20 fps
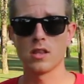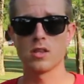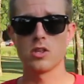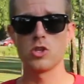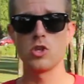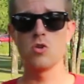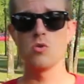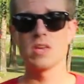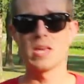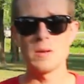
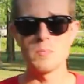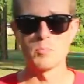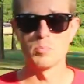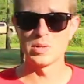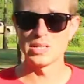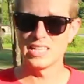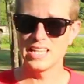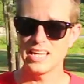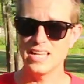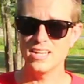you can
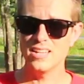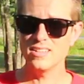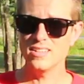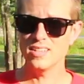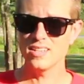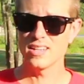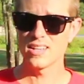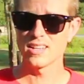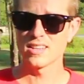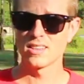
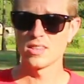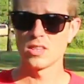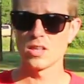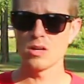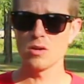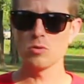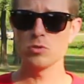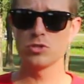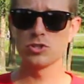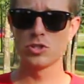blend
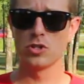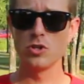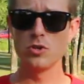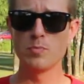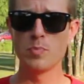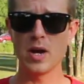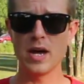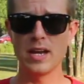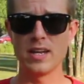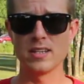those two
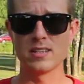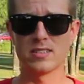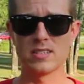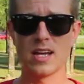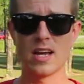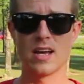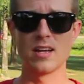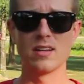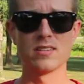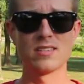putting
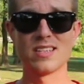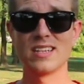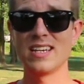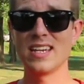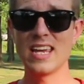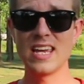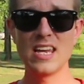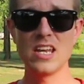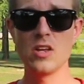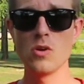styles in
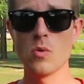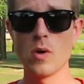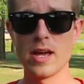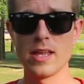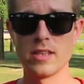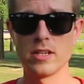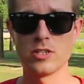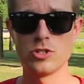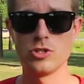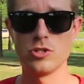any way
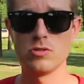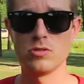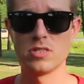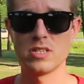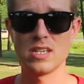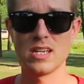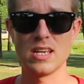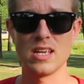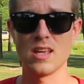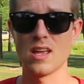that you
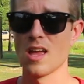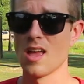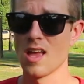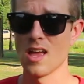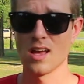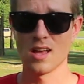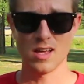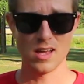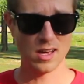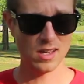see.
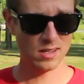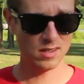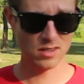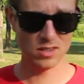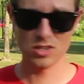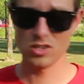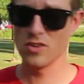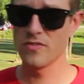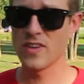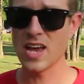
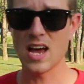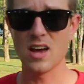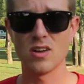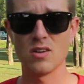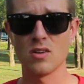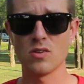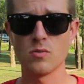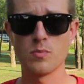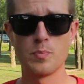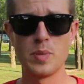You've
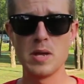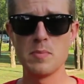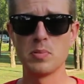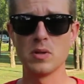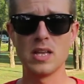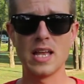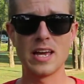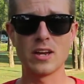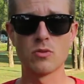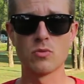got
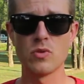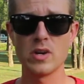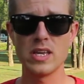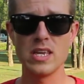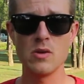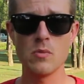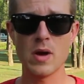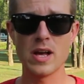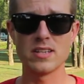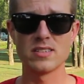people like
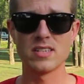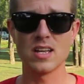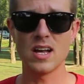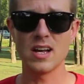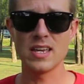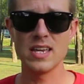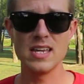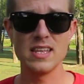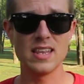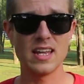Ricky
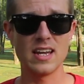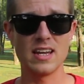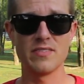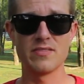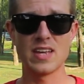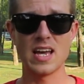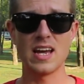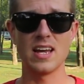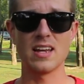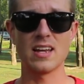Wysocki that
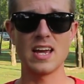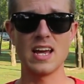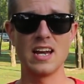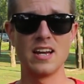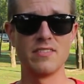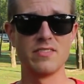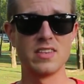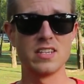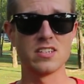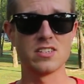have got kind
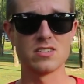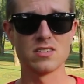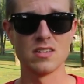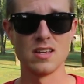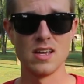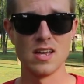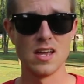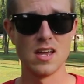of this